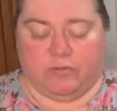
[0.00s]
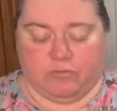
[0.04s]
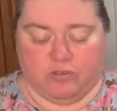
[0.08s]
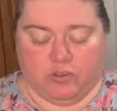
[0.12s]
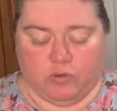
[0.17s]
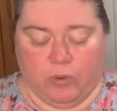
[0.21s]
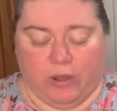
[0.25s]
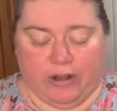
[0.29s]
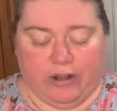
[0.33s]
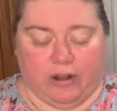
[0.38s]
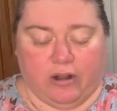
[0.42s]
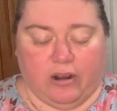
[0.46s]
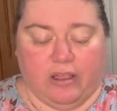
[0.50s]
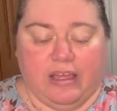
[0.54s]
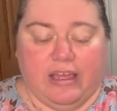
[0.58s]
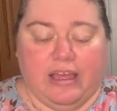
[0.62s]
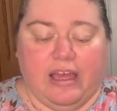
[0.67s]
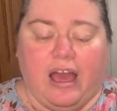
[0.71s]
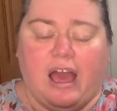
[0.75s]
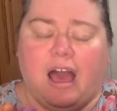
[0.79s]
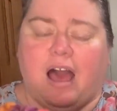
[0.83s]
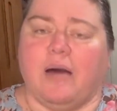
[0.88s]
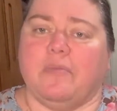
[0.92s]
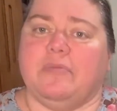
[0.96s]
sweater.
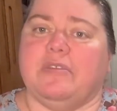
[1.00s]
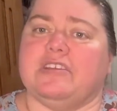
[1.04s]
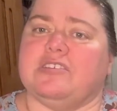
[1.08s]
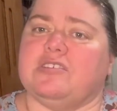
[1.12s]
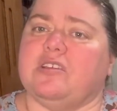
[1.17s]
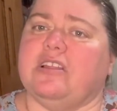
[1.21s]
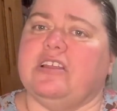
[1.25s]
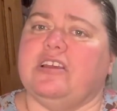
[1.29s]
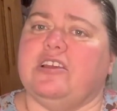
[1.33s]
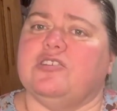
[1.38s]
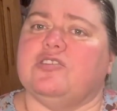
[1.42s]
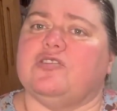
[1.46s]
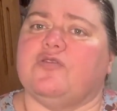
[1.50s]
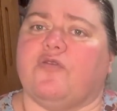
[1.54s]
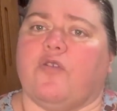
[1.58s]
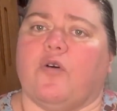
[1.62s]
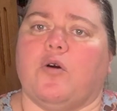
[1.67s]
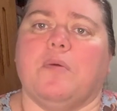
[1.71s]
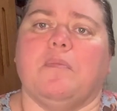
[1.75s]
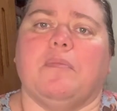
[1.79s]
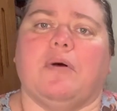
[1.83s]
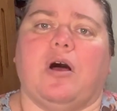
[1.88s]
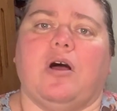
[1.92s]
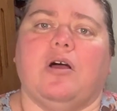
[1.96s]
This only used
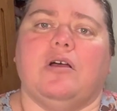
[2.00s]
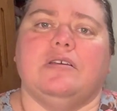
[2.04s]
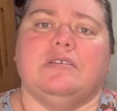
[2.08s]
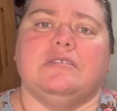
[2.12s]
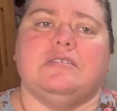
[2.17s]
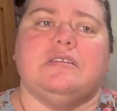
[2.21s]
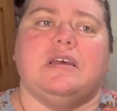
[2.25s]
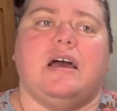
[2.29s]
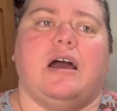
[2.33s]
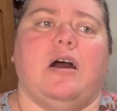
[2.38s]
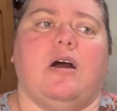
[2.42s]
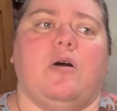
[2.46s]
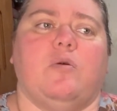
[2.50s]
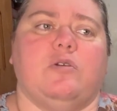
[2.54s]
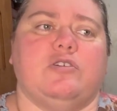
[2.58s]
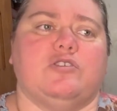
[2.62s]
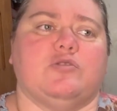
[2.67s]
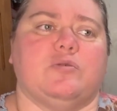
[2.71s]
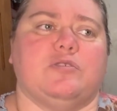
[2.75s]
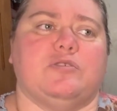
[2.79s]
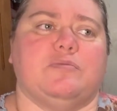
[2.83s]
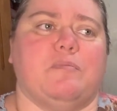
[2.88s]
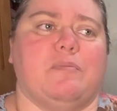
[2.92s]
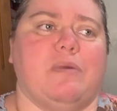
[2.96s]
4 balls,
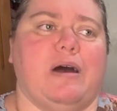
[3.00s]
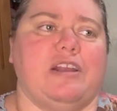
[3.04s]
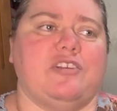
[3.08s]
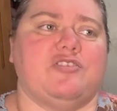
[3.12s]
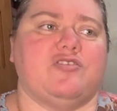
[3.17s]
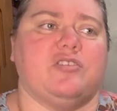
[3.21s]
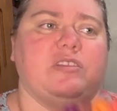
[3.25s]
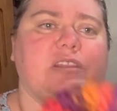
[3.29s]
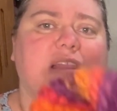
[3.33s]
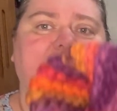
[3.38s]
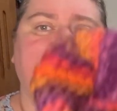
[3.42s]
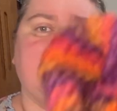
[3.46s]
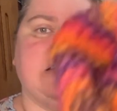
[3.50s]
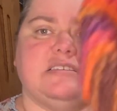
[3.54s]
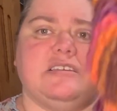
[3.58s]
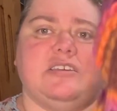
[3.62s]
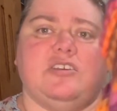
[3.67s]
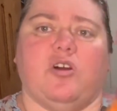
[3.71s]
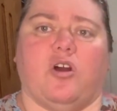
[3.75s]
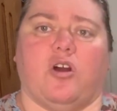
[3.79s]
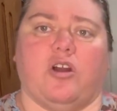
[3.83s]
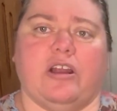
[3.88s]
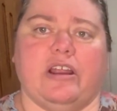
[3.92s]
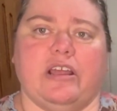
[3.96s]
which was much less
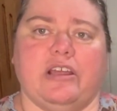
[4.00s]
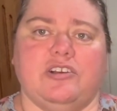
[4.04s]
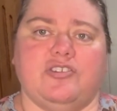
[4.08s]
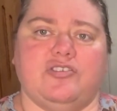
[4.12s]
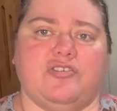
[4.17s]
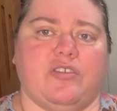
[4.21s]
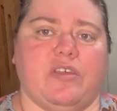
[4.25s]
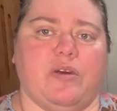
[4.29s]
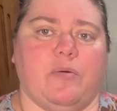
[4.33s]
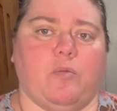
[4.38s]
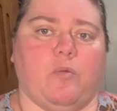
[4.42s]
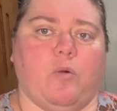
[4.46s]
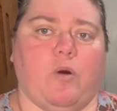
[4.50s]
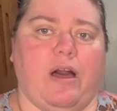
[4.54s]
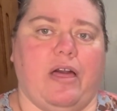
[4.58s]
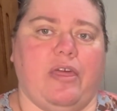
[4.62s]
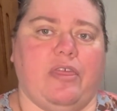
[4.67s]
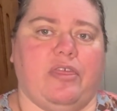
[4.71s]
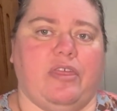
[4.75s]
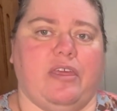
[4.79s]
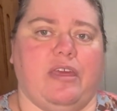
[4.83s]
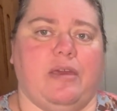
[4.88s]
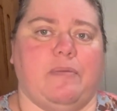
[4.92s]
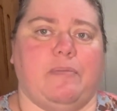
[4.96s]
yardage than what
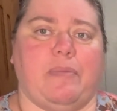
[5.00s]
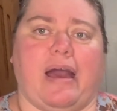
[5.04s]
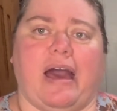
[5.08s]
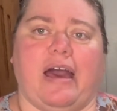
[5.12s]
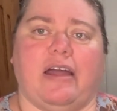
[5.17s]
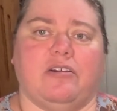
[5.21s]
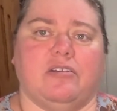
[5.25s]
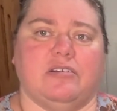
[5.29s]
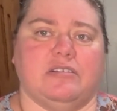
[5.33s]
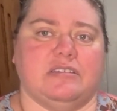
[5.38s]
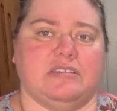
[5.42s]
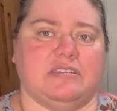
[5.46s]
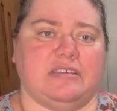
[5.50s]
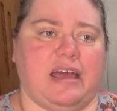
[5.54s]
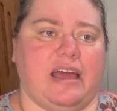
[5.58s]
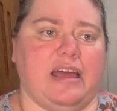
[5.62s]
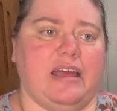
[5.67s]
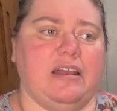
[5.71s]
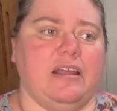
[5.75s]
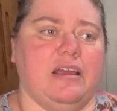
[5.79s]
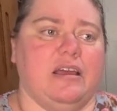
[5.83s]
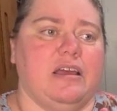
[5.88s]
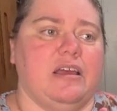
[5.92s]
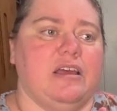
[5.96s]
the pattern
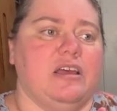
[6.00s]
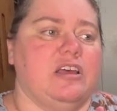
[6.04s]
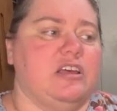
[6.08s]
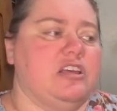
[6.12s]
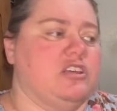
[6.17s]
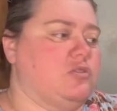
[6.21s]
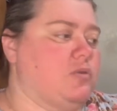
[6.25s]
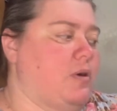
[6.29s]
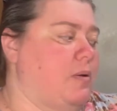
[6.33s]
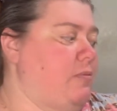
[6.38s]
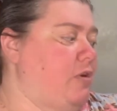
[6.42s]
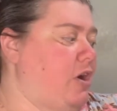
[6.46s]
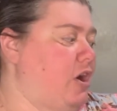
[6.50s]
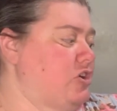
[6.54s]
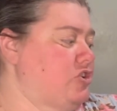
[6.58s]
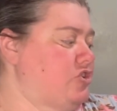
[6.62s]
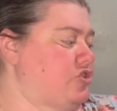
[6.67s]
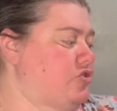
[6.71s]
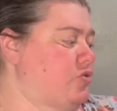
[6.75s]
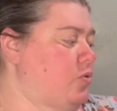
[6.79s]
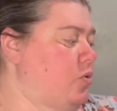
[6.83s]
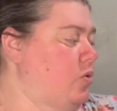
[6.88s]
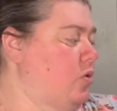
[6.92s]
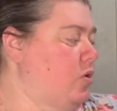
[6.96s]
said. So I'm not
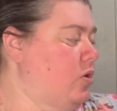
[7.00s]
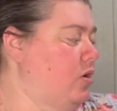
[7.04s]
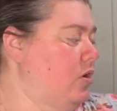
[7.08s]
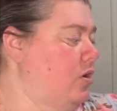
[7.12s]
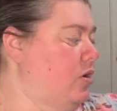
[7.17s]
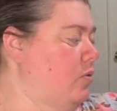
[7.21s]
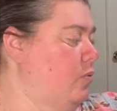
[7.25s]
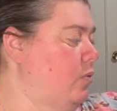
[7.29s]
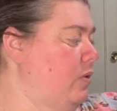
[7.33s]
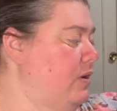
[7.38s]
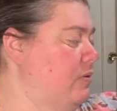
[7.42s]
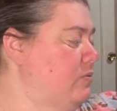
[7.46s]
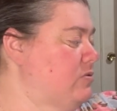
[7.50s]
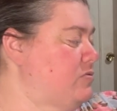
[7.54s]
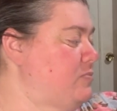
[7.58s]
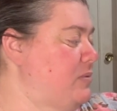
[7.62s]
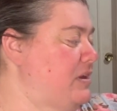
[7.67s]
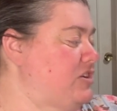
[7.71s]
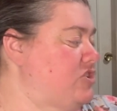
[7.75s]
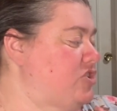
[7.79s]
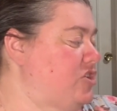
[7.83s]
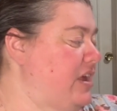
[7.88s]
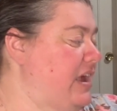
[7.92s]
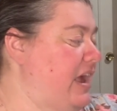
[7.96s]
sure when it was
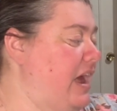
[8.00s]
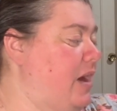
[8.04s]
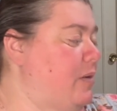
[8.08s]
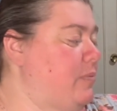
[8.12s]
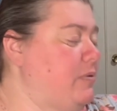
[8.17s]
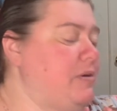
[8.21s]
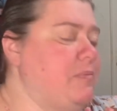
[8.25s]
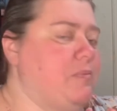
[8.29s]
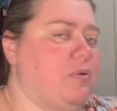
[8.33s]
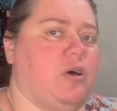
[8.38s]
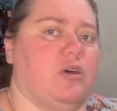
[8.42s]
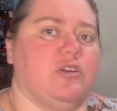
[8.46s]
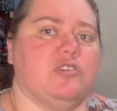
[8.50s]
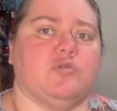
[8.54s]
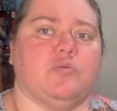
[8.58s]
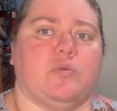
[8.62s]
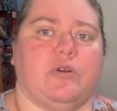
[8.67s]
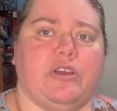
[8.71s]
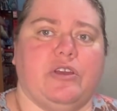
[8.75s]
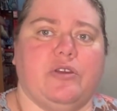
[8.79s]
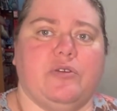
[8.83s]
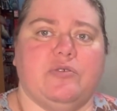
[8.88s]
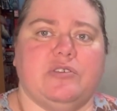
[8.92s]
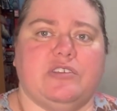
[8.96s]
mentioning how many balls were
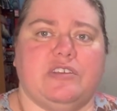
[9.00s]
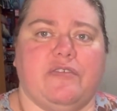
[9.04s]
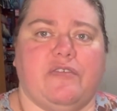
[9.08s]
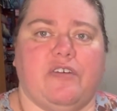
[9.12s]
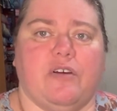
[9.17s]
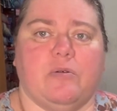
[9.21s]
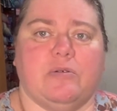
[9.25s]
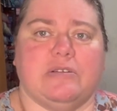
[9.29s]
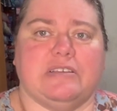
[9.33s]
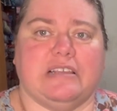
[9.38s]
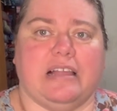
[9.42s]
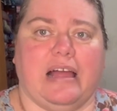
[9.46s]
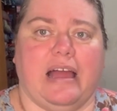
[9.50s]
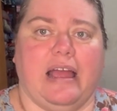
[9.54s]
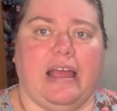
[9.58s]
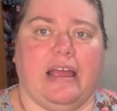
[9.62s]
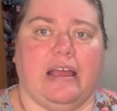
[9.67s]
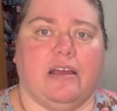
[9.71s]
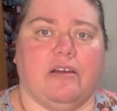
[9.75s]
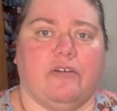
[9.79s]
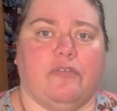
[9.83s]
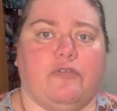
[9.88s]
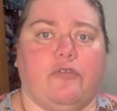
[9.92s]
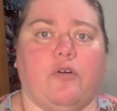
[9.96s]
used, if it was
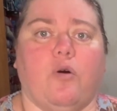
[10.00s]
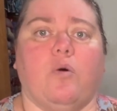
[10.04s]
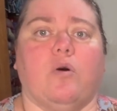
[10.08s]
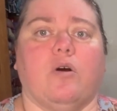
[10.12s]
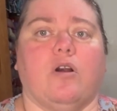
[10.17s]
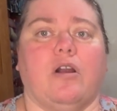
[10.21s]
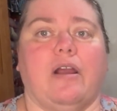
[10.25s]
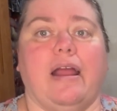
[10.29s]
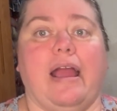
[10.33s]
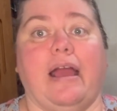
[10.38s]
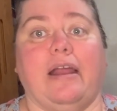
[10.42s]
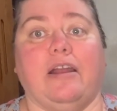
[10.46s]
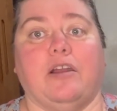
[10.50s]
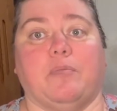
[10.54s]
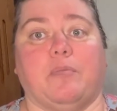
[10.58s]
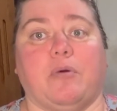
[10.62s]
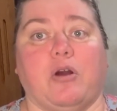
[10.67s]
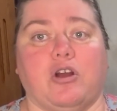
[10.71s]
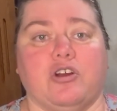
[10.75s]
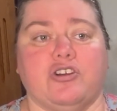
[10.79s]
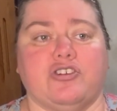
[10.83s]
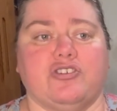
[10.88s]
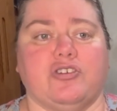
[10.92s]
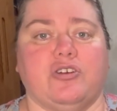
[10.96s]
like 4 and a
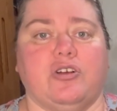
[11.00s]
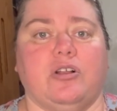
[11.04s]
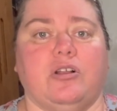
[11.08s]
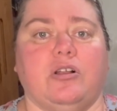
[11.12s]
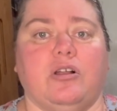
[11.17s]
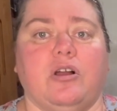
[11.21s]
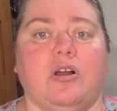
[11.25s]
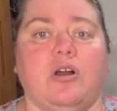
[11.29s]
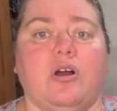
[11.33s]
partial